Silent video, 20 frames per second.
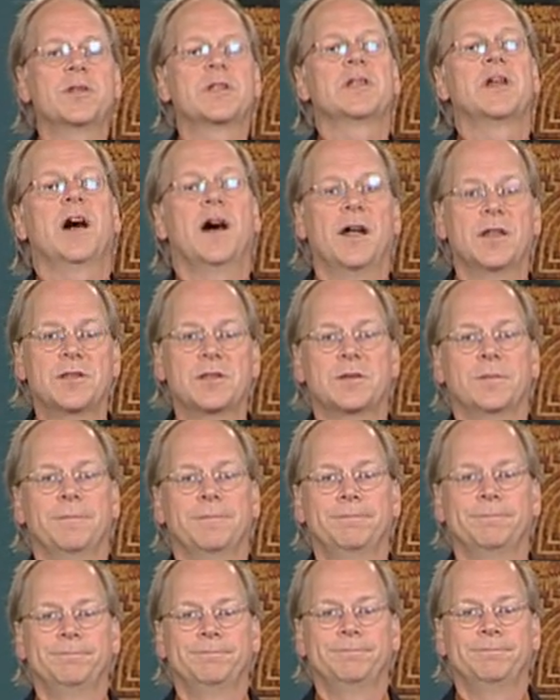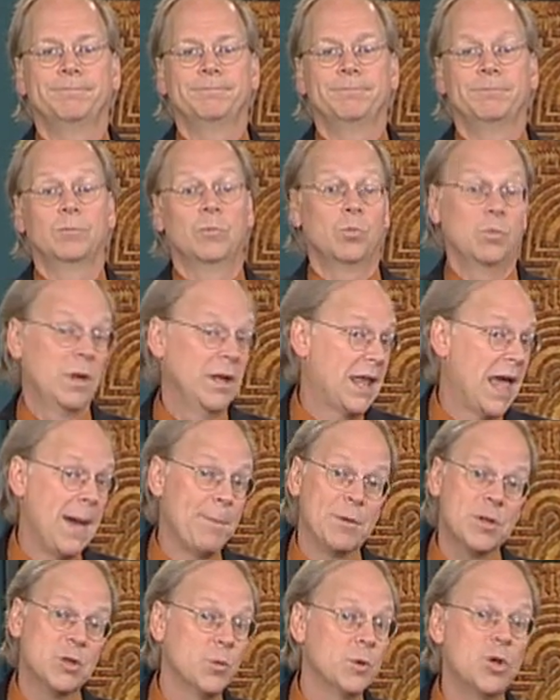sides. It
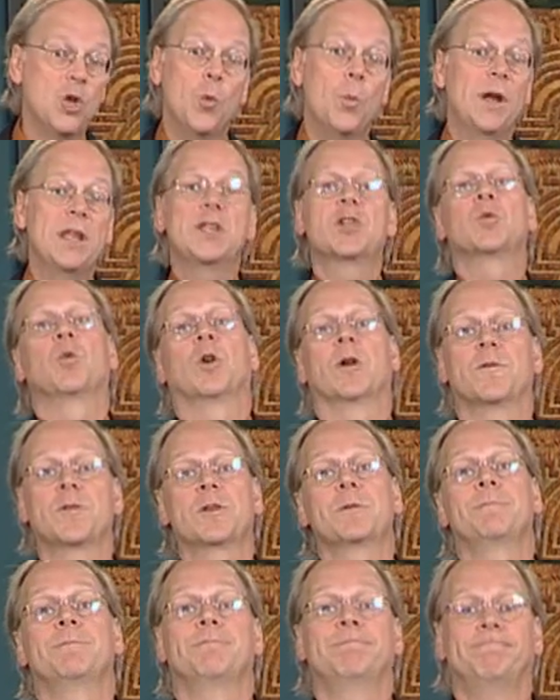happens when nobody swerves.